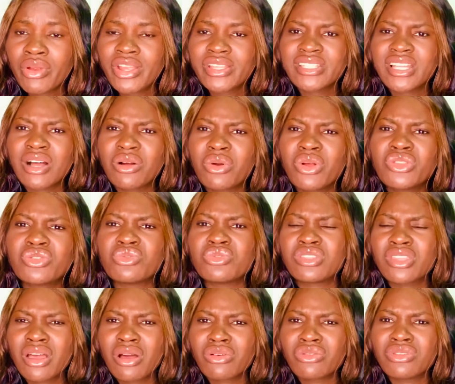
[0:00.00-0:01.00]
they're going to
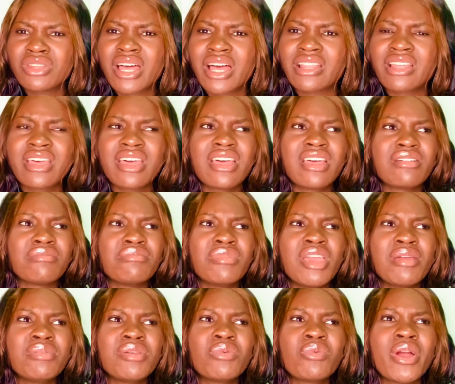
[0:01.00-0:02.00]
tell you that
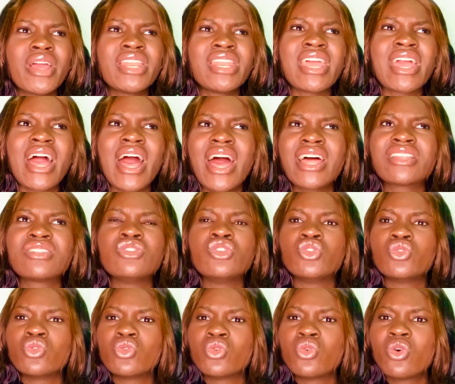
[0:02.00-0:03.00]
maybe when they had
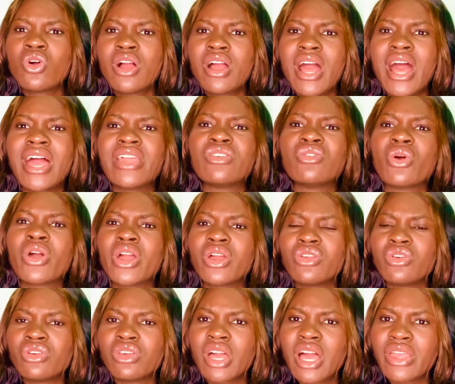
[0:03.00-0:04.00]
you and your
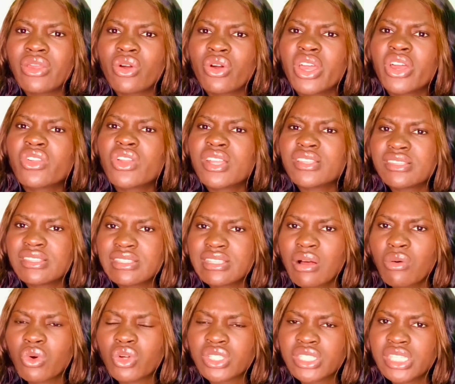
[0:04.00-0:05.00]
elder sister
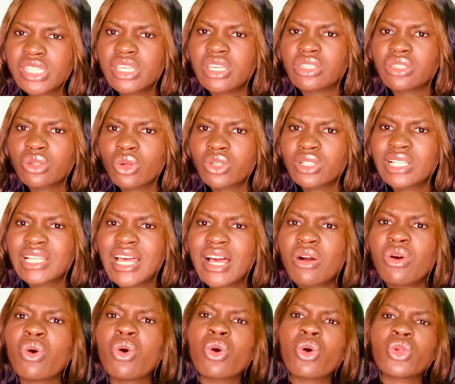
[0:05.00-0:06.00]
was still a toddler,
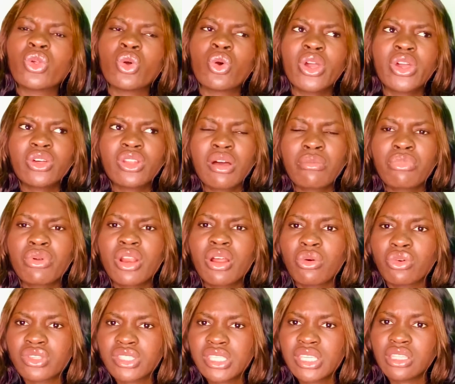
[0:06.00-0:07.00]
or your elder brother was
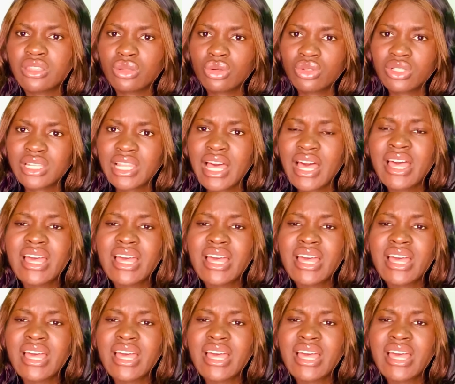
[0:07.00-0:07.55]
still a toddler,